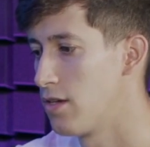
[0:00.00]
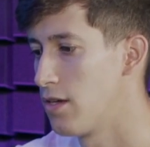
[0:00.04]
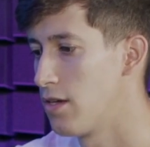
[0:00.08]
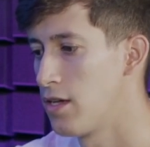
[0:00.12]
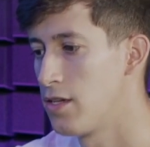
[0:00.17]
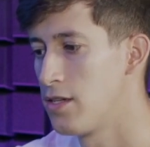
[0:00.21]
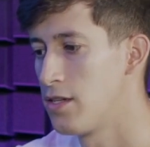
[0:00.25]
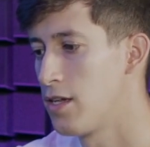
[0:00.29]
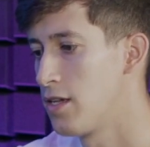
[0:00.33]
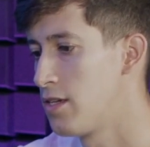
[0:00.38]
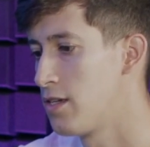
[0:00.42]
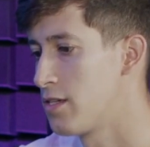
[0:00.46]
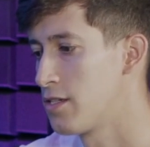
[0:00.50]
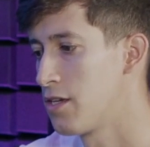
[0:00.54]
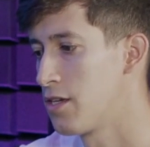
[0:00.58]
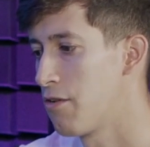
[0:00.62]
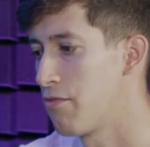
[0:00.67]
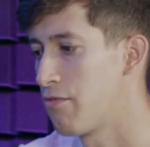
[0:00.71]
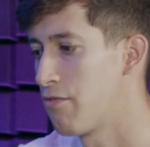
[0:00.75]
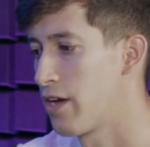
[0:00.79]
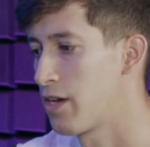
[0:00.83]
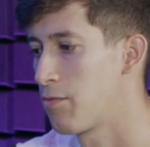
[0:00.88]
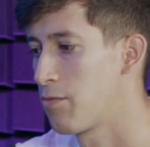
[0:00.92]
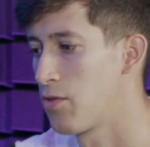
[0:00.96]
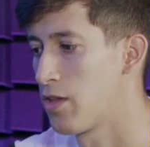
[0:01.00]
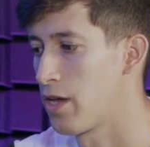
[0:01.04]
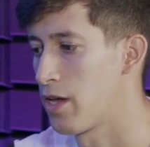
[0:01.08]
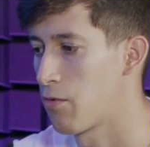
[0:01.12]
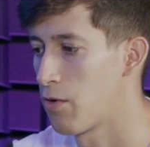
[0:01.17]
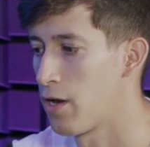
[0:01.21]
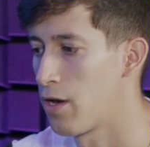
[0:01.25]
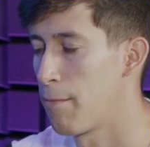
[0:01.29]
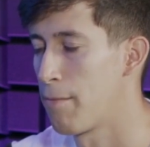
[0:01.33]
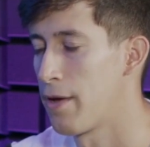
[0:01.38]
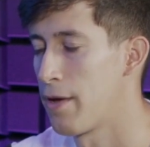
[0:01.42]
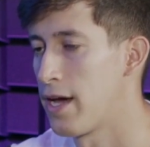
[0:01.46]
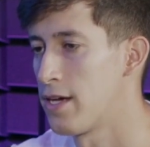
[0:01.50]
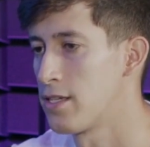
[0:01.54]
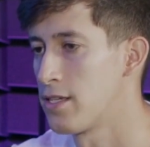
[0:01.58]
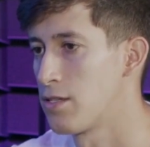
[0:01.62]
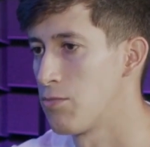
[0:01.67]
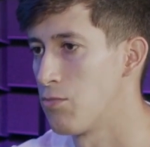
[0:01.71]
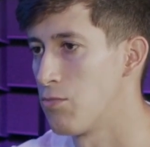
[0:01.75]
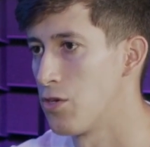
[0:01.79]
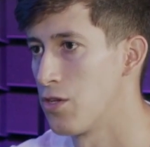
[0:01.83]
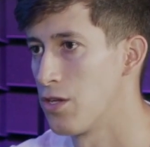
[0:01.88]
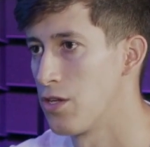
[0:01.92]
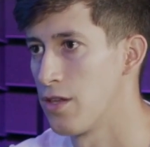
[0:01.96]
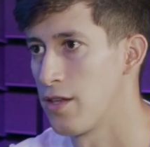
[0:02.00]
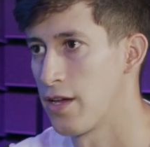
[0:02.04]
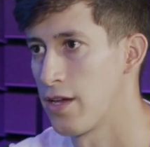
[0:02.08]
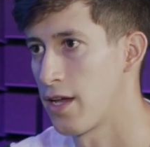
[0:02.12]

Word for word: it, it doesn't affect me like when I passed a million.